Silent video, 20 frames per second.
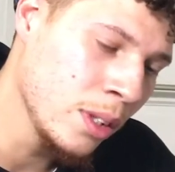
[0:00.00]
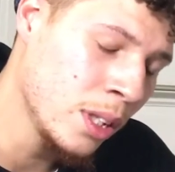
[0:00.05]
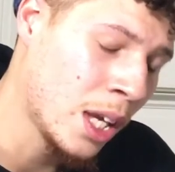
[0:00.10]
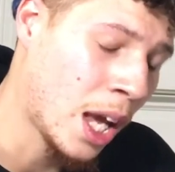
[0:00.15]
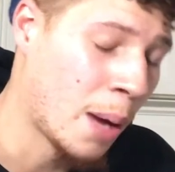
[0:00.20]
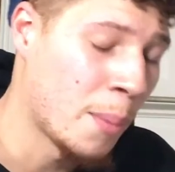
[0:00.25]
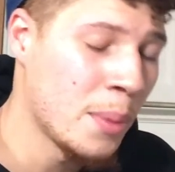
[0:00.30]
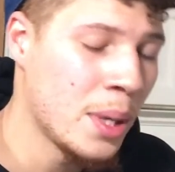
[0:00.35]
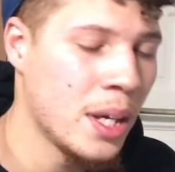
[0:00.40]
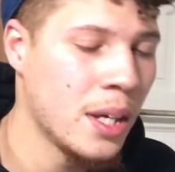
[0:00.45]

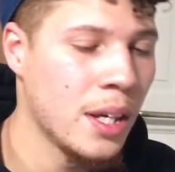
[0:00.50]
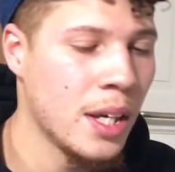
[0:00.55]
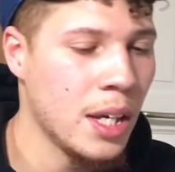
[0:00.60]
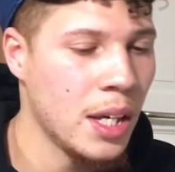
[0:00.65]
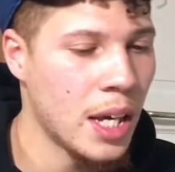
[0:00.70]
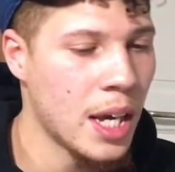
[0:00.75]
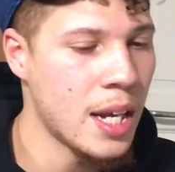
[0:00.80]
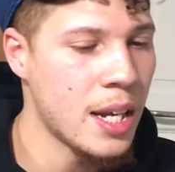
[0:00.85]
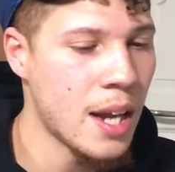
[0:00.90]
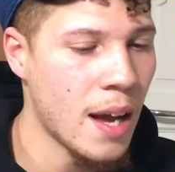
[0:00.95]
I mean,
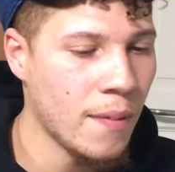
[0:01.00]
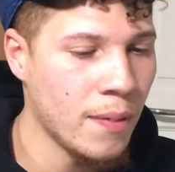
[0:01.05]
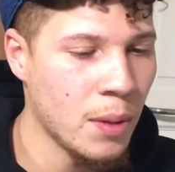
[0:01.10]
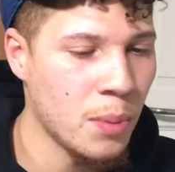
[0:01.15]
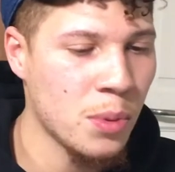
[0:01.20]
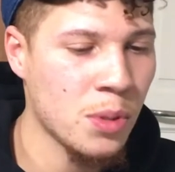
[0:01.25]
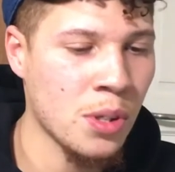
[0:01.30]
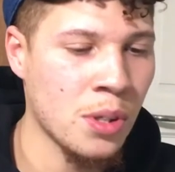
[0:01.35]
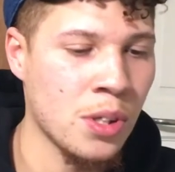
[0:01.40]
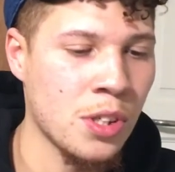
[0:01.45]
he definitely
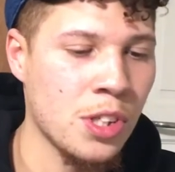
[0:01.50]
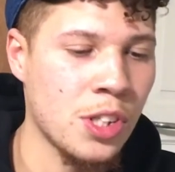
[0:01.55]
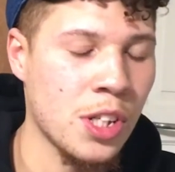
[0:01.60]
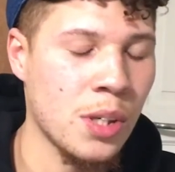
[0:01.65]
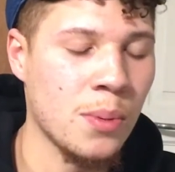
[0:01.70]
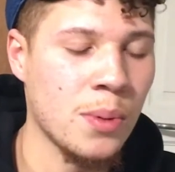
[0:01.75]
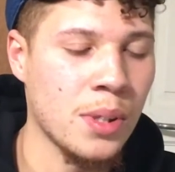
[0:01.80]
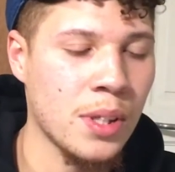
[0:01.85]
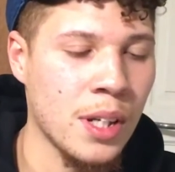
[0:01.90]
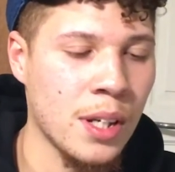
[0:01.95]
was on his shit
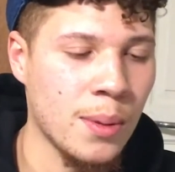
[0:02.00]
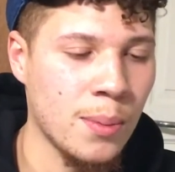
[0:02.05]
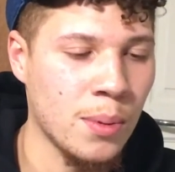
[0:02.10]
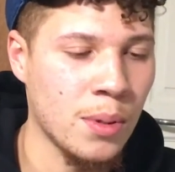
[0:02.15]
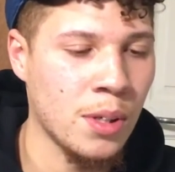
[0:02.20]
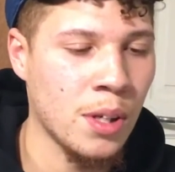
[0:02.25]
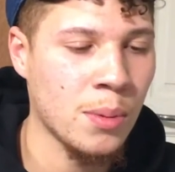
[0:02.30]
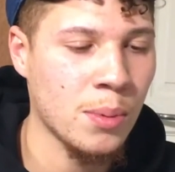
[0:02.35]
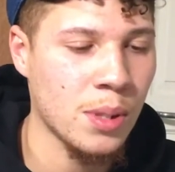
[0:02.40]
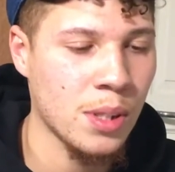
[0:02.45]
with that one,
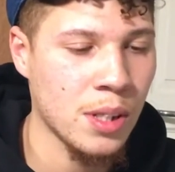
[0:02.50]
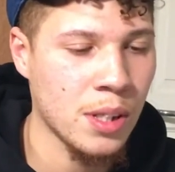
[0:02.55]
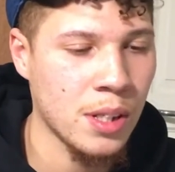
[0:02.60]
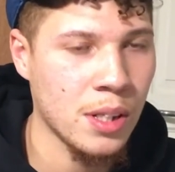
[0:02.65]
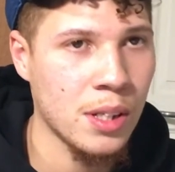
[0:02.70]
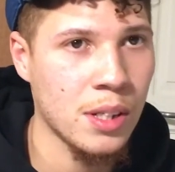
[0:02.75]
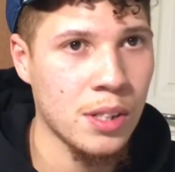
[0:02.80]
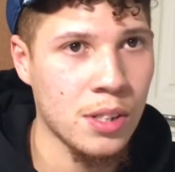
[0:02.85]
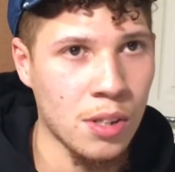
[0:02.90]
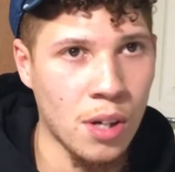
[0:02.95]
you know what I'm
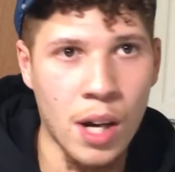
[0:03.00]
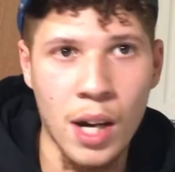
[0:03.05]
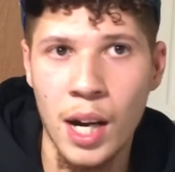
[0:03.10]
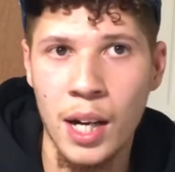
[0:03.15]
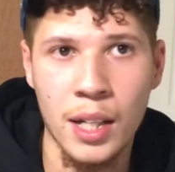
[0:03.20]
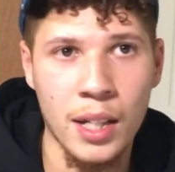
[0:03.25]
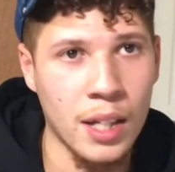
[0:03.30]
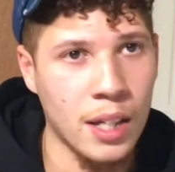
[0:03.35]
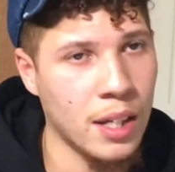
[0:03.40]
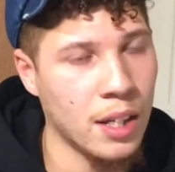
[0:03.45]
saying? So I
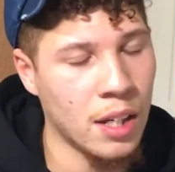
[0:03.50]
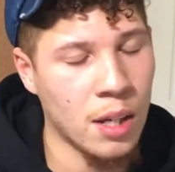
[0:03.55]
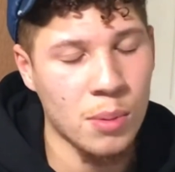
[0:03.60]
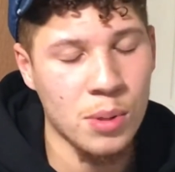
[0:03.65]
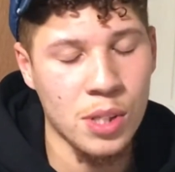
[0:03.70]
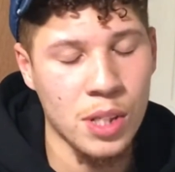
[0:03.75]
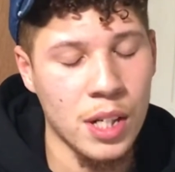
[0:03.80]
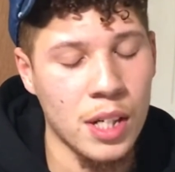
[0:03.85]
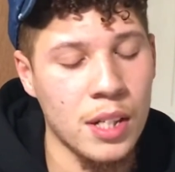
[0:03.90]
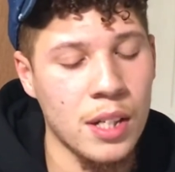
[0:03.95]
can't, you know what I'm
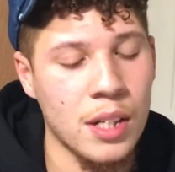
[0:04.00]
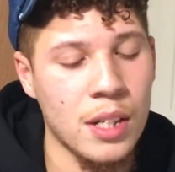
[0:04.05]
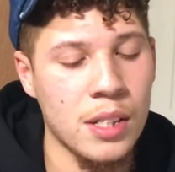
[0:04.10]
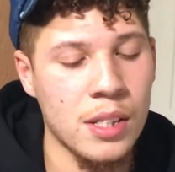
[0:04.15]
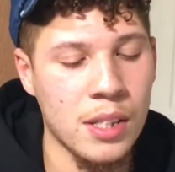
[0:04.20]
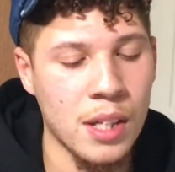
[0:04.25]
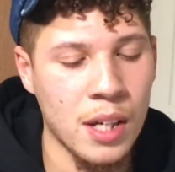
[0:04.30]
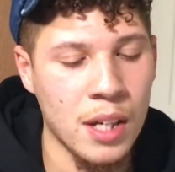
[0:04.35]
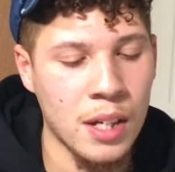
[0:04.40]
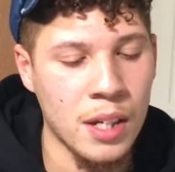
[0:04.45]
saying? He did his
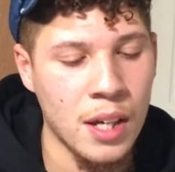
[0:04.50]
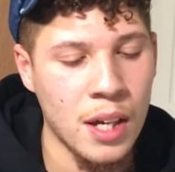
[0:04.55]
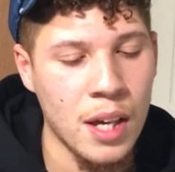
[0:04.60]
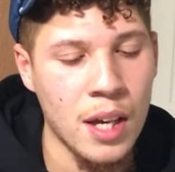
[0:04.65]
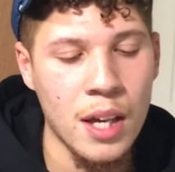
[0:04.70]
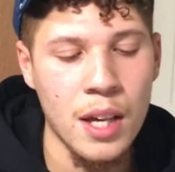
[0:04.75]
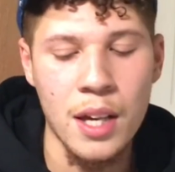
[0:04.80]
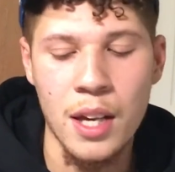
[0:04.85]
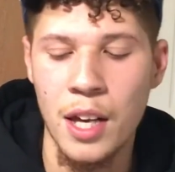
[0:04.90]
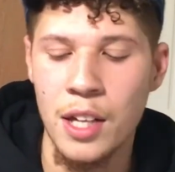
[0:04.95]
thing.
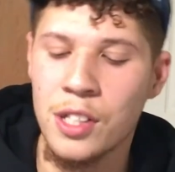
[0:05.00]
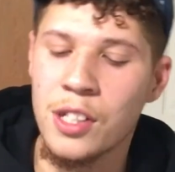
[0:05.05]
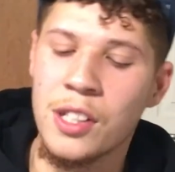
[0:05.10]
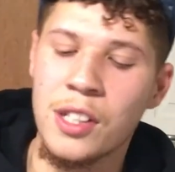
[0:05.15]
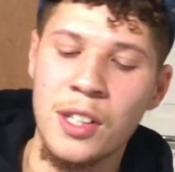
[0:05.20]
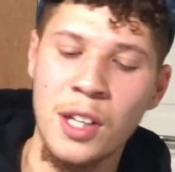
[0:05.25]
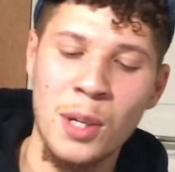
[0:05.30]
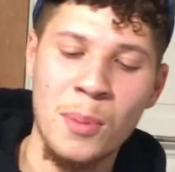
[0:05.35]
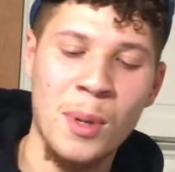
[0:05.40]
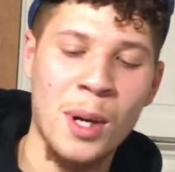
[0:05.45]
It's the
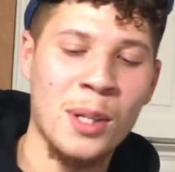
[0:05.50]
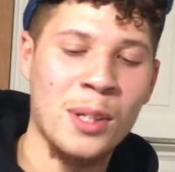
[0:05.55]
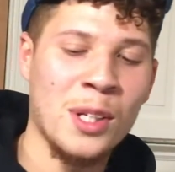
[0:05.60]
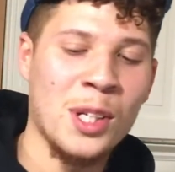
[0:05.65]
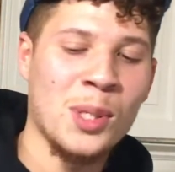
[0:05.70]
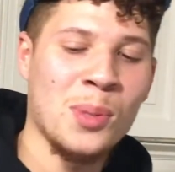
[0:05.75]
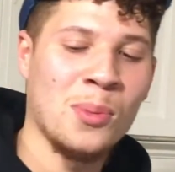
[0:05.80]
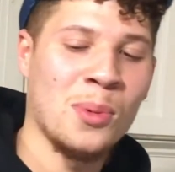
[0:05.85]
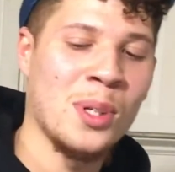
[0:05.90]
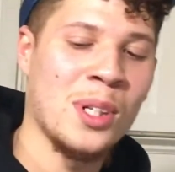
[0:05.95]
thing about
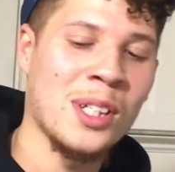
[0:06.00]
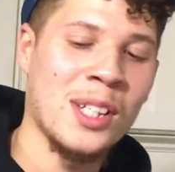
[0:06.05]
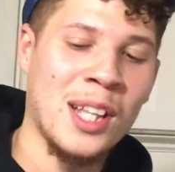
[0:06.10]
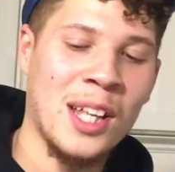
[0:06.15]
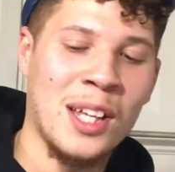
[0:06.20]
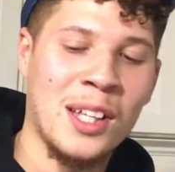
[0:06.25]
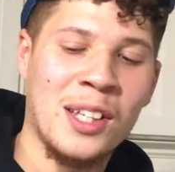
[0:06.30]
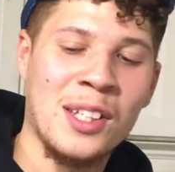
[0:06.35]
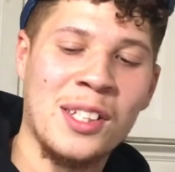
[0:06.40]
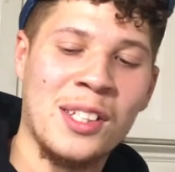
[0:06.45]
this one, it's
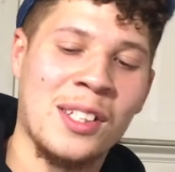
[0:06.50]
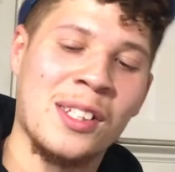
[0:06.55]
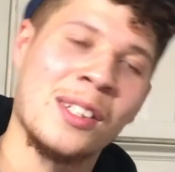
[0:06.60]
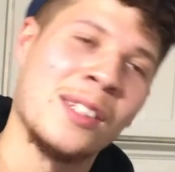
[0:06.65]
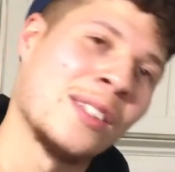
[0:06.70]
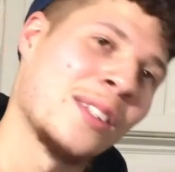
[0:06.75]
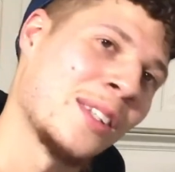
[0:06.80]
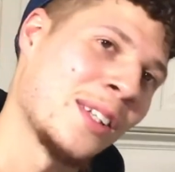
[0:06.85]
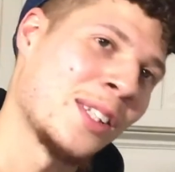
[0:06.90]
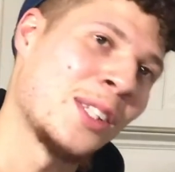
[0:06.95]
like, this is
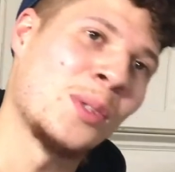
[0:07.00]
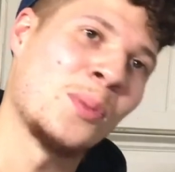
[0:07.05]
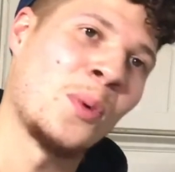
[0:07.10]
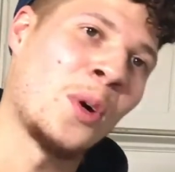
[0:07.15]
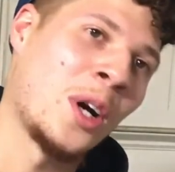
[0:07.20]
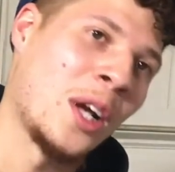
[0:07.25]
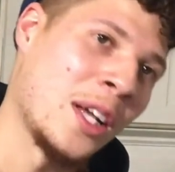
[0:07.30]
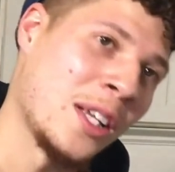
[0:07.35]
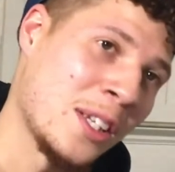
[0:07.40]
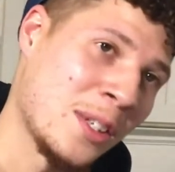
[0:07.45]

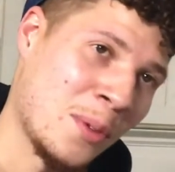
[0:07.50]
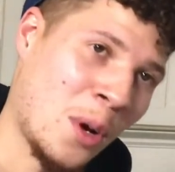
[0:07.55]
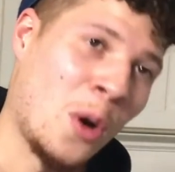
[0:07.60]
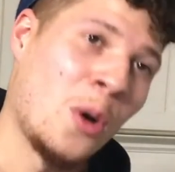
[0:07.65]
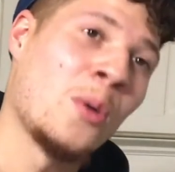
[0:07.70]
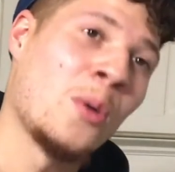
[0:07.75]
where, this is home.